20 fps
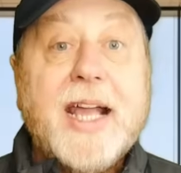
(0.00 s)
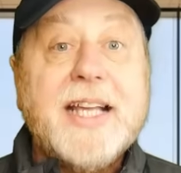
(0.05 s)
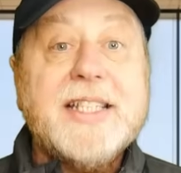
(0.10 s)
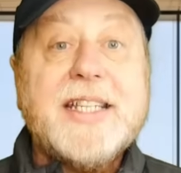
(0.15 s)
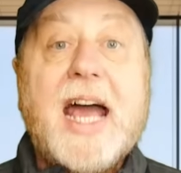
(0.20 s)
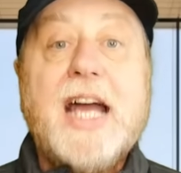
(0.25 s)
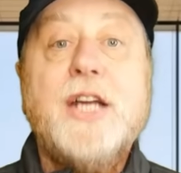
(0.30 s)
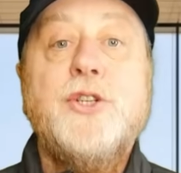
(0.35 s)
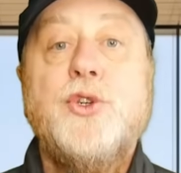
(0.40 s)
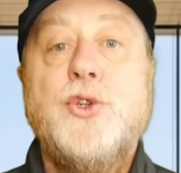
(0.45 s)
Okay, so
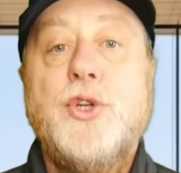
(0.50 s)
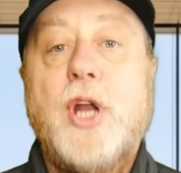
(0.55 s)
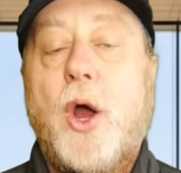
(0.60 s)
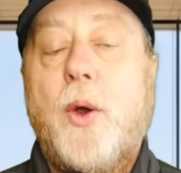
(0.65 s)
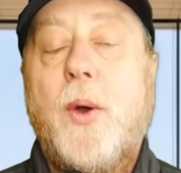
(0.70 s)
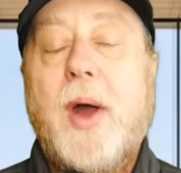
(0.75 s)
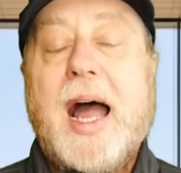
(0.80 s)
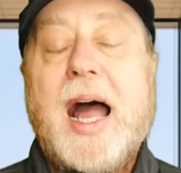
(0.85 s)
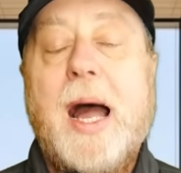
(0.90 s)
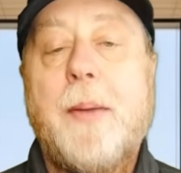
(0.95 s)
as you
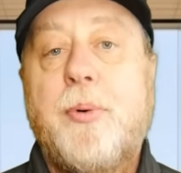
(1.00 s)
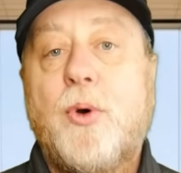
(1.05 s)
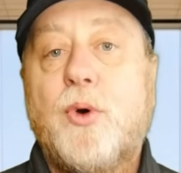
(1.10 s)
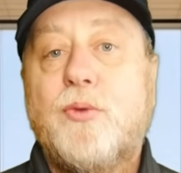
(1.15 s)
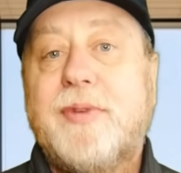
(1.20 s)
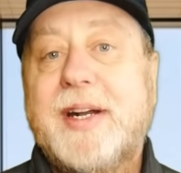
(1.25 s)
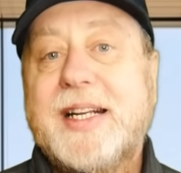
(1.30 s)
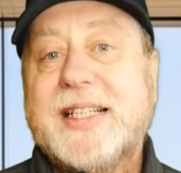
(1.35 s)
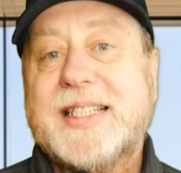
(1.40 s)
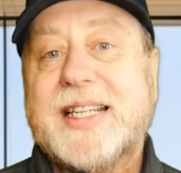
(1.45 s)
know, Apple
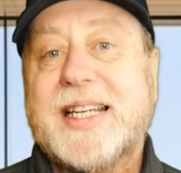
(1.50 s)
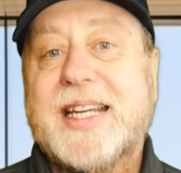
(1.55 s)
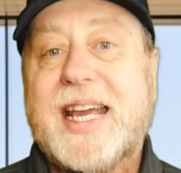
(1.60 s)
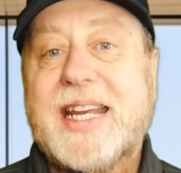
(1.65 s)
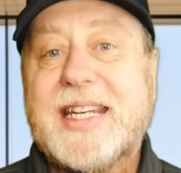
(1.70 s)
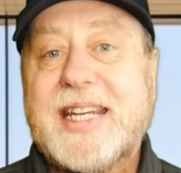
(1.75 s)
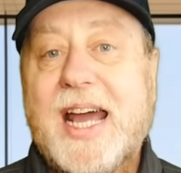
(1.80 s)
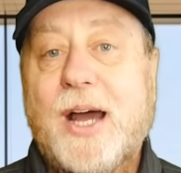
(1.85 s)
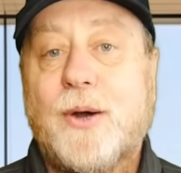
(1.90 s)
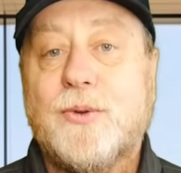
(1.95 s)
recently
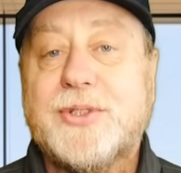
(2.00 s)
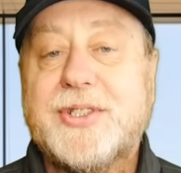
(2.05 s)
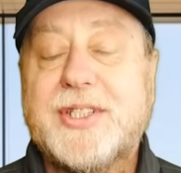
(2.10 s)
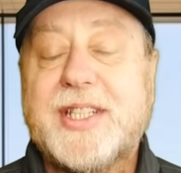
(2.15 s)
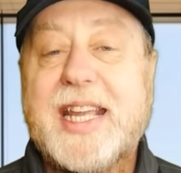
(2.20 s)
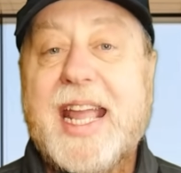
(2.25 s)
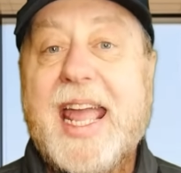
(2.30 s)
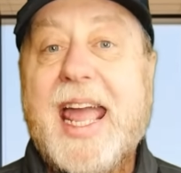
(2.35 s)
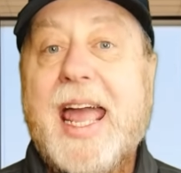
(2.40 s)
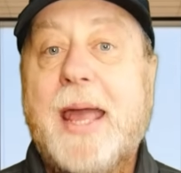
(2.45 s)
announced
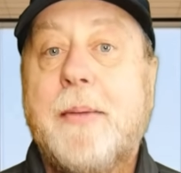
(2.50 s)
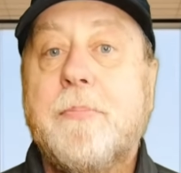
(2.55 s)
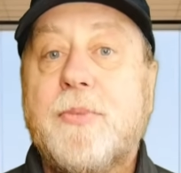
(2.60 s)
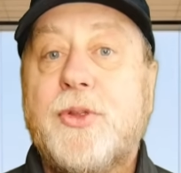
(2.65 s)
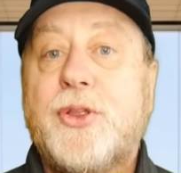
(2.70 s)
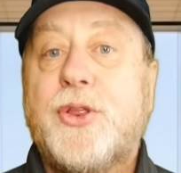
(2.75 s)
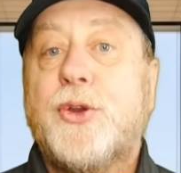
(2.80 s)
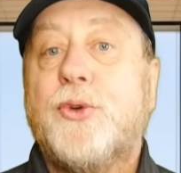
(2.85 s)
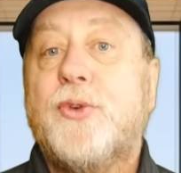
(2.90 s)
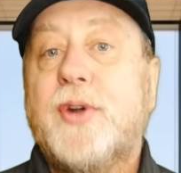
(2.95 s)
the
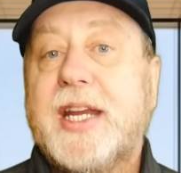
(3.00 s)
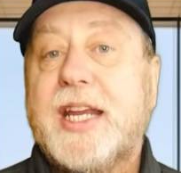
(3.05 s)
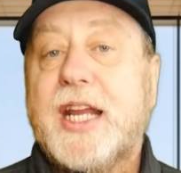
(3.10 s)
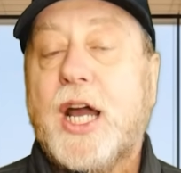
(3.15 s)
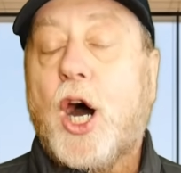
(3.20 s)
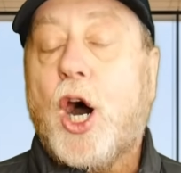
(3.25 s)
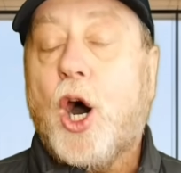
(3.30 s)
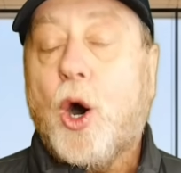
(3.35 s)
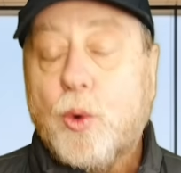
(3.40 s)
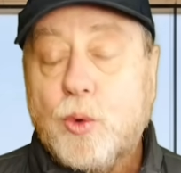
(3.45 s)
M3
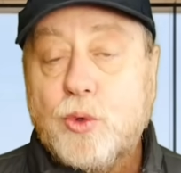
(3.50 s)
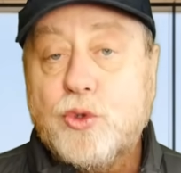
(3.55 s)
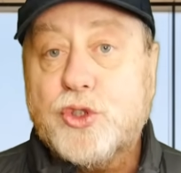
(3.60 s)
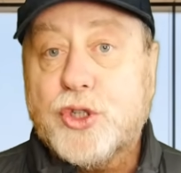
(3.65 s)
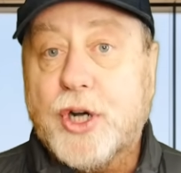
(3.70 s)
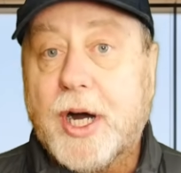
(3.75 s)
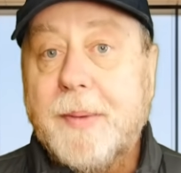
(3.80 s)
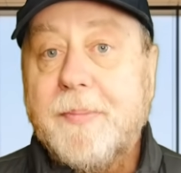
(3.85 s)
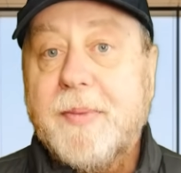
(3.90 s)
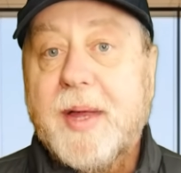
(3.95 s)

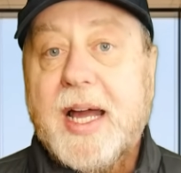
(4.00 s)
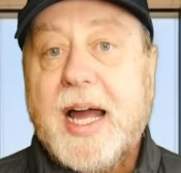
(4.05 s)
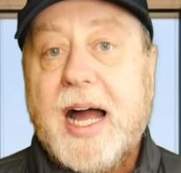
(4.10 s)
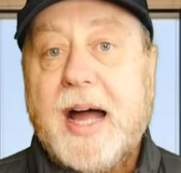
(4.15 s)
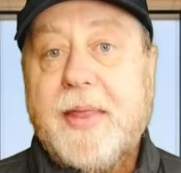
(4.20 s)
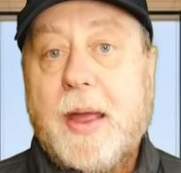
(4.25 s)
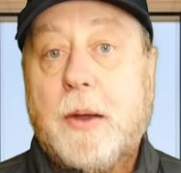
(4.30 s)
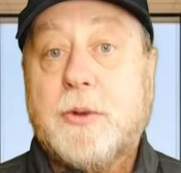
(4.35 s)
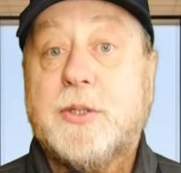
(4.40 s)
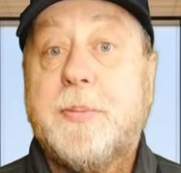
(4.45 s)
Ultra,
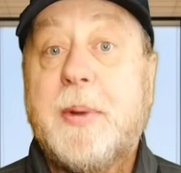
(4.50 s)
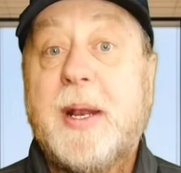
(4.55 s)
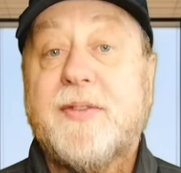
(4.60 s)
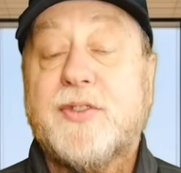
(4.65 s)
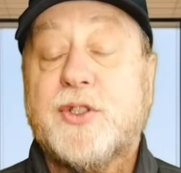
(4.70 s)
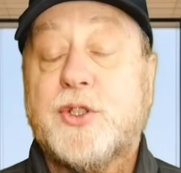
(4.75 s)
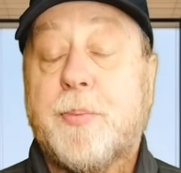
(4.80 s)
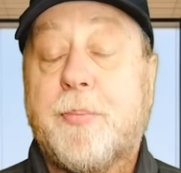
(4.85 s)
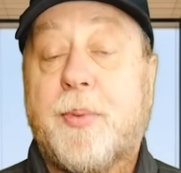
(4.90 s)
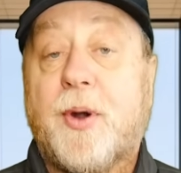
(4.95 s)
and that was a bit of
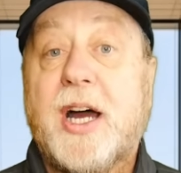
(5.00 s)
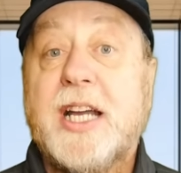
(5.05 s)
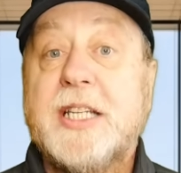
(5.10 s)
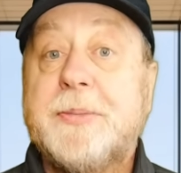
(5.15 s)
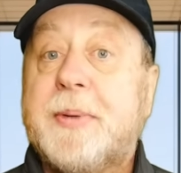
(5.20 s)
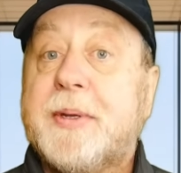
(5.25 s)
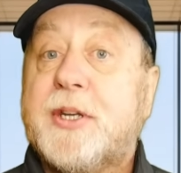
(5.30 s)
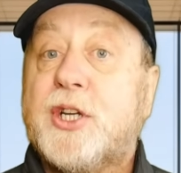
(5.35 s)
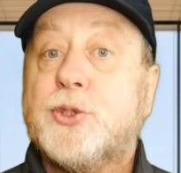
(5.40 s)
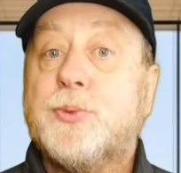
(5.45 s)
a surprise
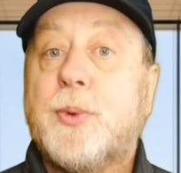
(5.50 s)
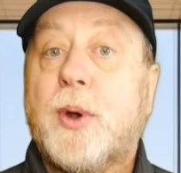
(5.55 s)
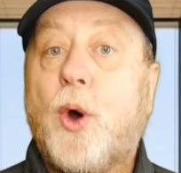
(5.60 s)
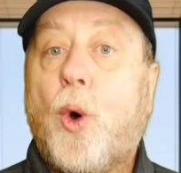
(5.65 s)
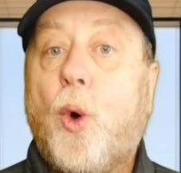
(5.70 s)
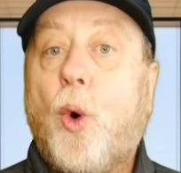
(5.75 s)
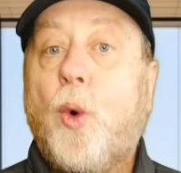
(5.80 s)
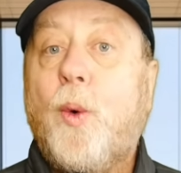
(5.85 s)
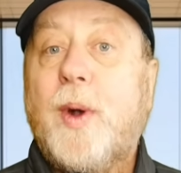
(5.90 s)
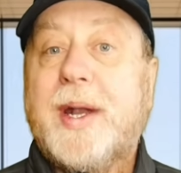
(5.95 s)
because we're
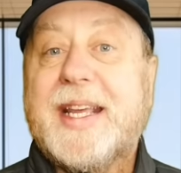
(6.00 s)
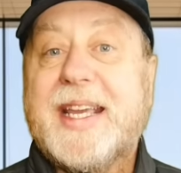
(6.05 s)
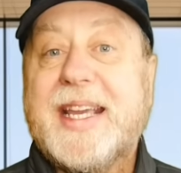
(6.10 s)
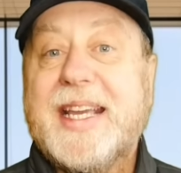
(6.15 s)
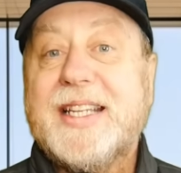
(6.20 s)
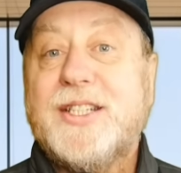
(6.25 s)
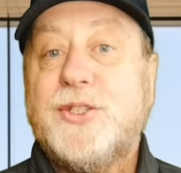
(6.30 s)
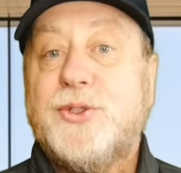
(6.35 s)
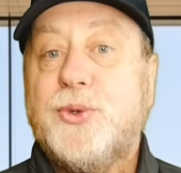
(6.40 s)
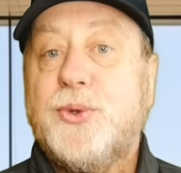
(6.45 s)
already
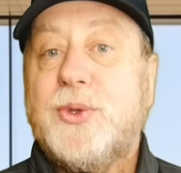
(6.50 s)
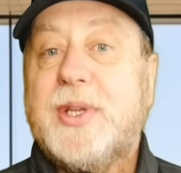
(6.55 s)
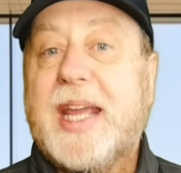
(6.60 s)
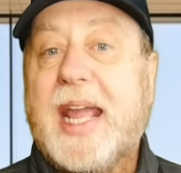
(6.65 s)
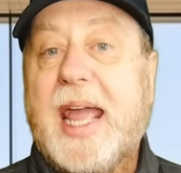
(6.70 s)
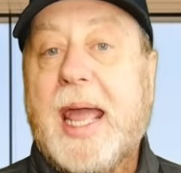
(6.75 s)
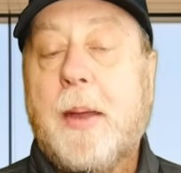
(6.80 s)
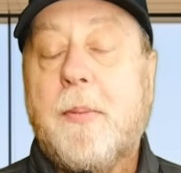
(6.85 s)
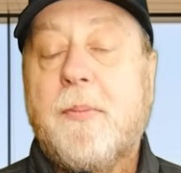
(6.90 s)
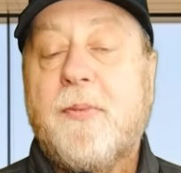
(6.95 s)
into the
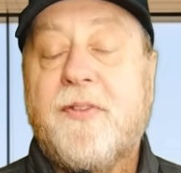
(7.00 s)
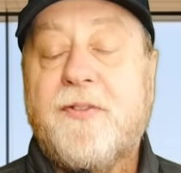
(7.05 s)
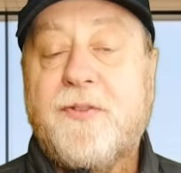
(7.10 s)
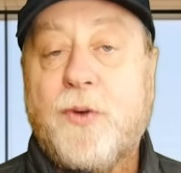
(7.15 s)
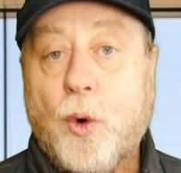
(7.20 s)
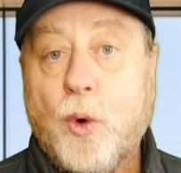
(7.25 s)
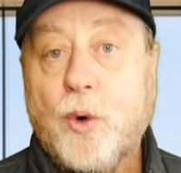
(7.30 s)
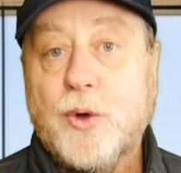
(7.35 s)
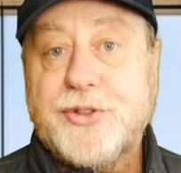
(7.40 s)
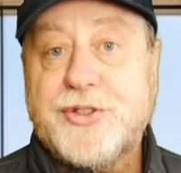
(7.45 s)

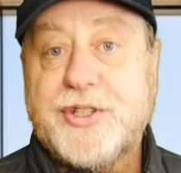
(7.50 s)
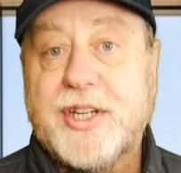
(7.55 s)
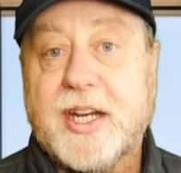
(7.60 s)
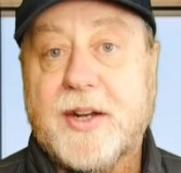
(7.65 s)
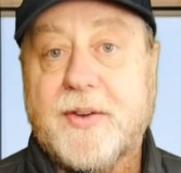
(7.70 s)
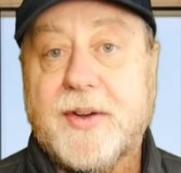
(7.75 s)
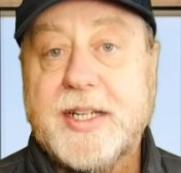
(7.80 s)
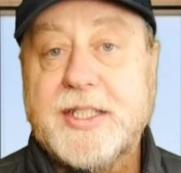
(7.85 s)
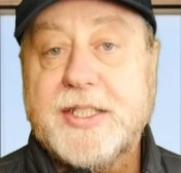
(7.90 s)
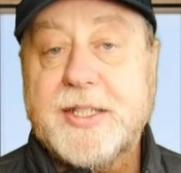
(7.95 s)
M4
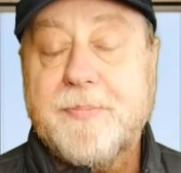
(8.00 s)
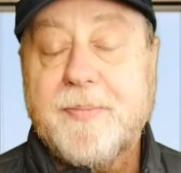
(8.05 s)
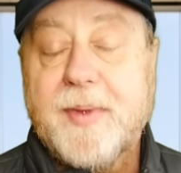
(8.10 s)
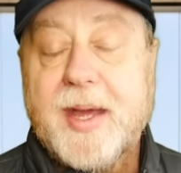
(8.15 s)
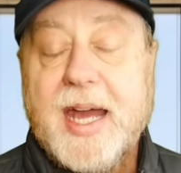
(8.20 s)
series.